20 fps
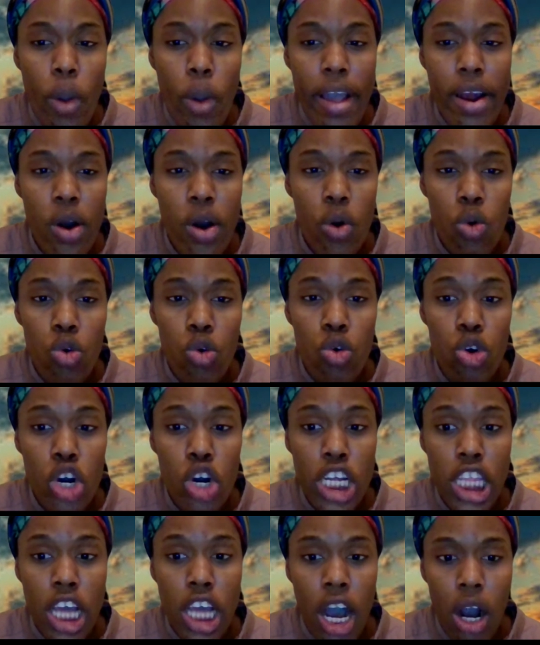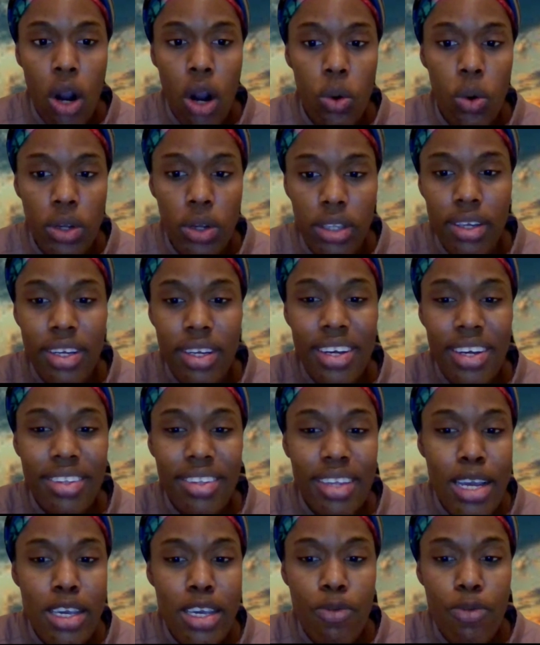will run out.
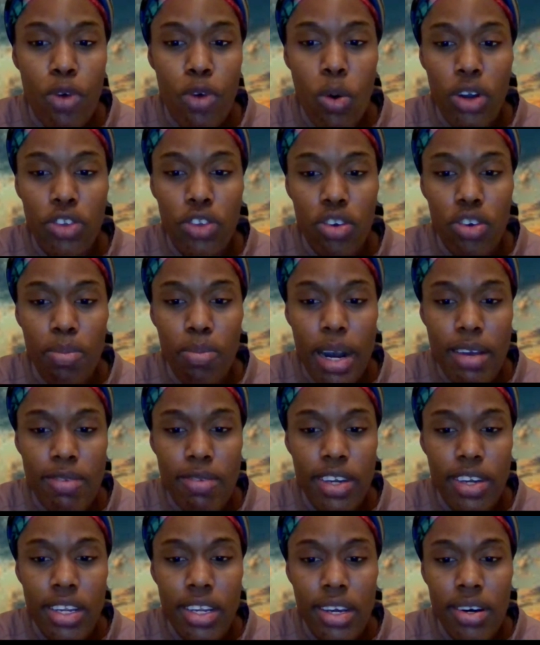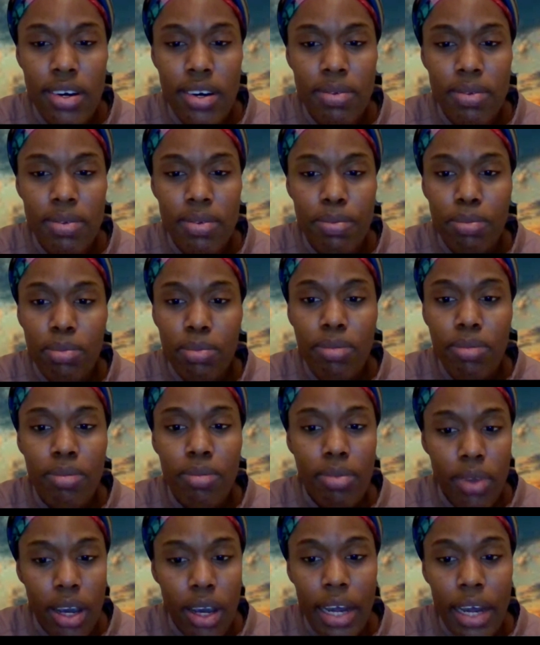Thank you for watching my video
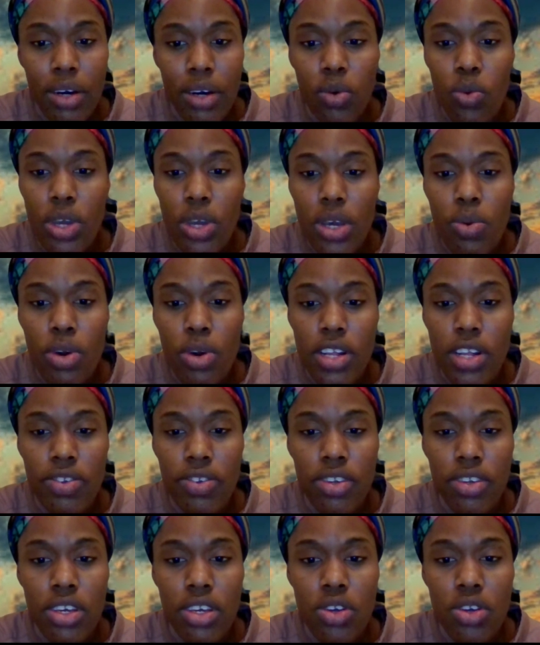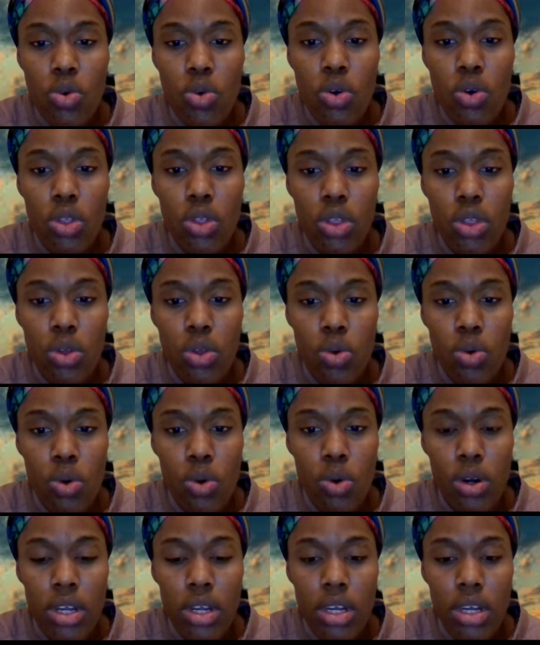and we will see you
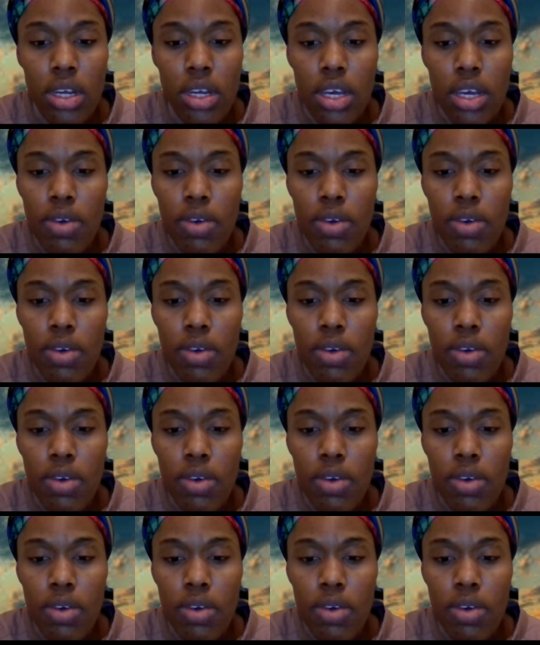through.